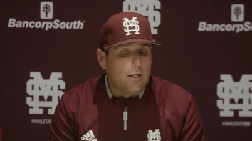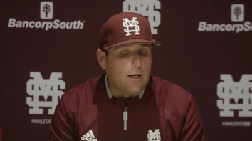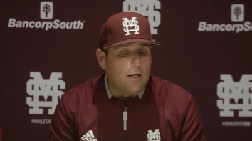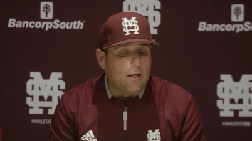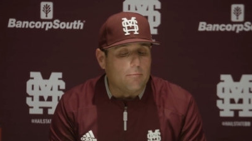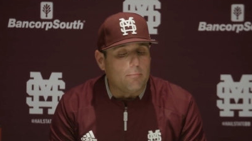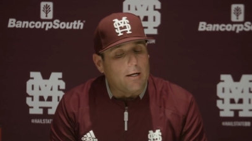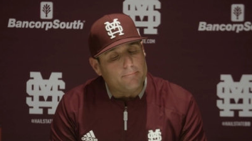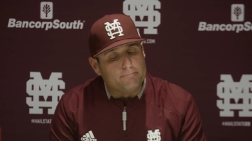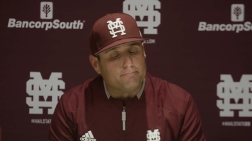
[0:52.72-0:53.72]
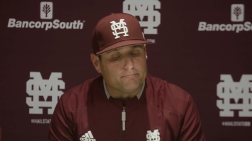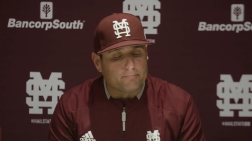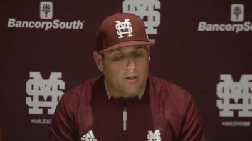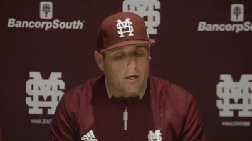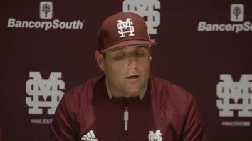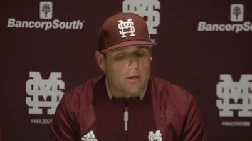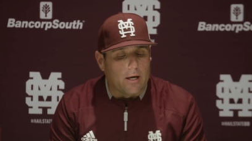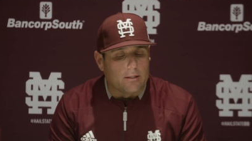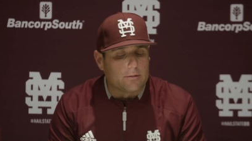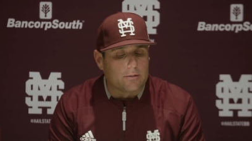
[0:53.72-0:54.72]
um, but you know,
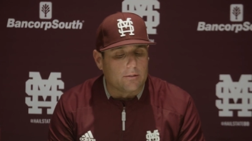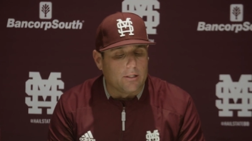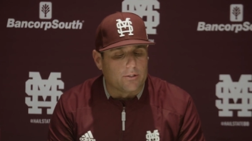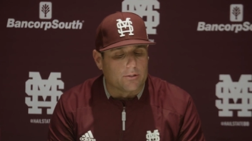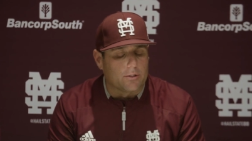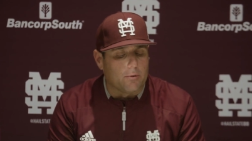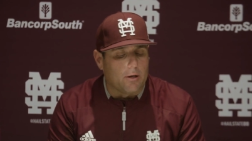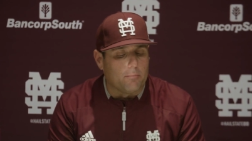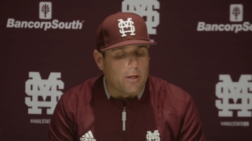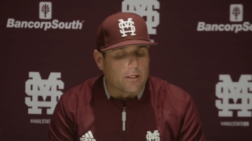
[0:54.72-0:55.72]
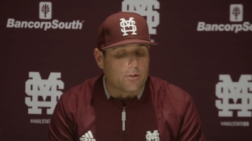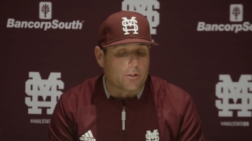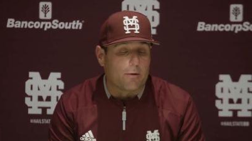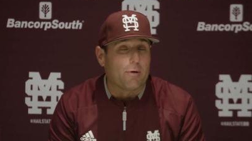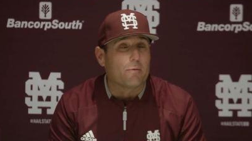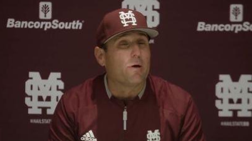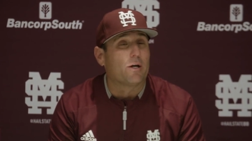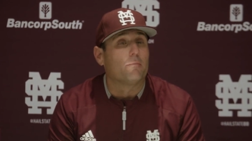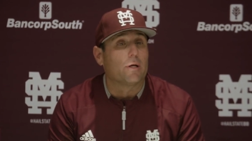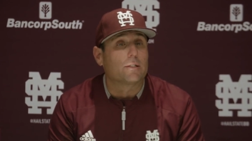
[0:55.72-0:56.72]
yeah, it's it's just a, a mix. You just got to make
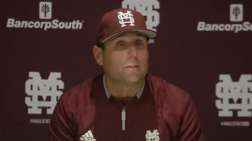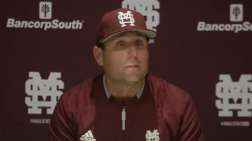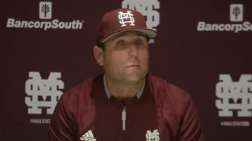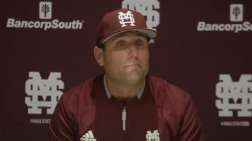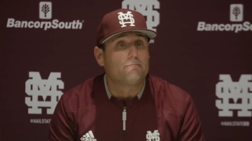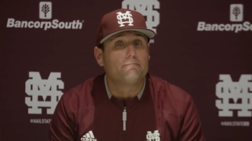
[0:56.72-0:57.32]
better mixes,